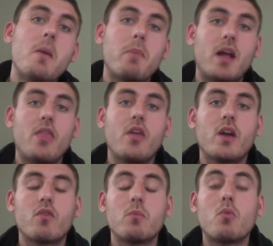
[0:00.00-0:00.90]
but I think
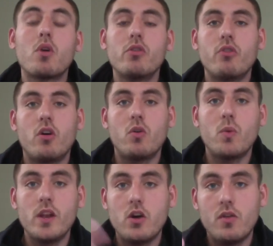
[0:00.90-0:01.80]
for more so,
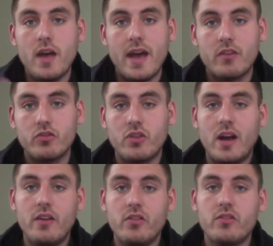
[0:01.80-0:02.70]
we know that
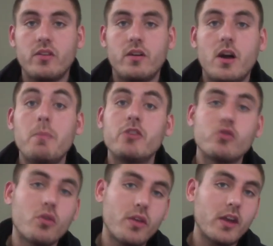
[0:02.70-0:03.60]
exercise is a
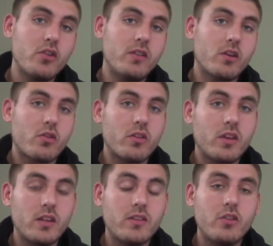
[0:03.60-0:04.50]
habitual thing. You need to
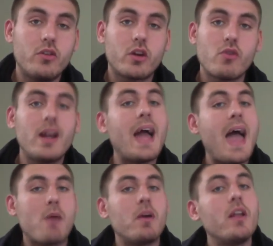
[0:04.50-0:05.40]
continue to create a
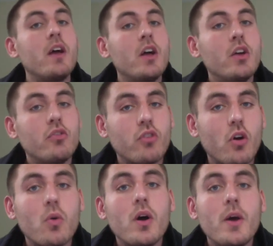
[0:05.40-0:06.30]
habit.
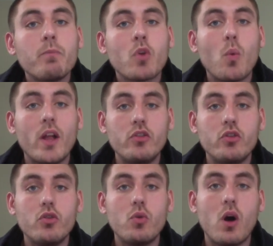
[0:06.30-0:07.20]
So when
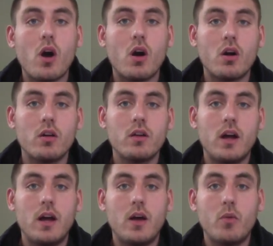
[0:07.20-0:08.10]
you
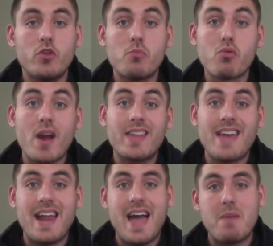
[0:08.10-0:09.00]
break
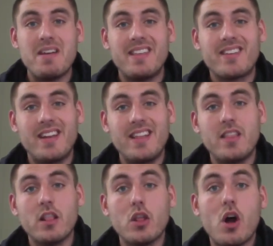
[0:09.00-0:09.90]
that habit, the
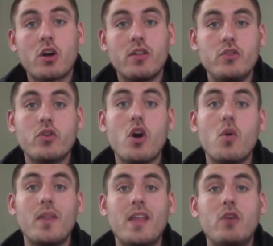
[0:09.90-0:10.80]
longer that you go
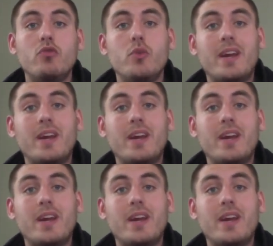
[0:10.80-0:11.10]
without doing